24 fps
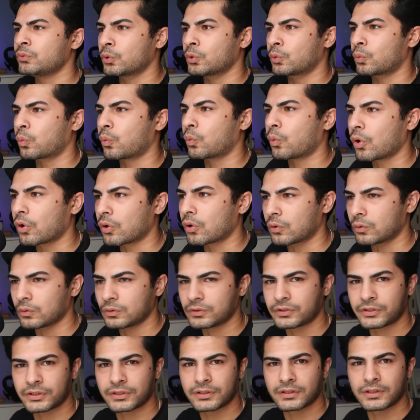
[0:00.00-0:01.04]
your
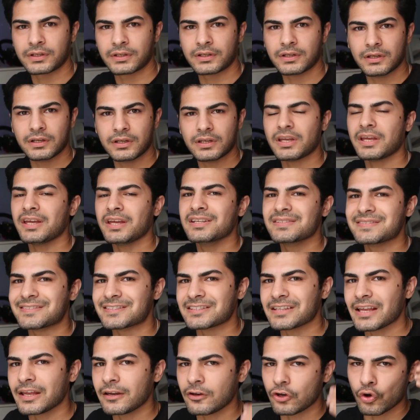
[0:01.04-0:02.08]
world
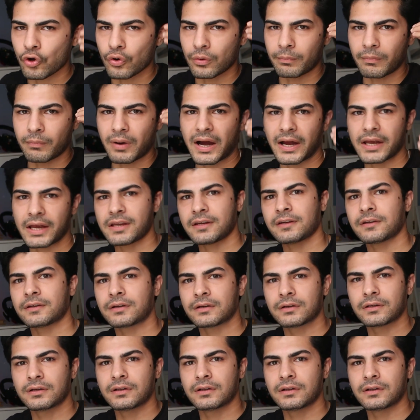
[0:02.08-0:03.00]
is in your mind,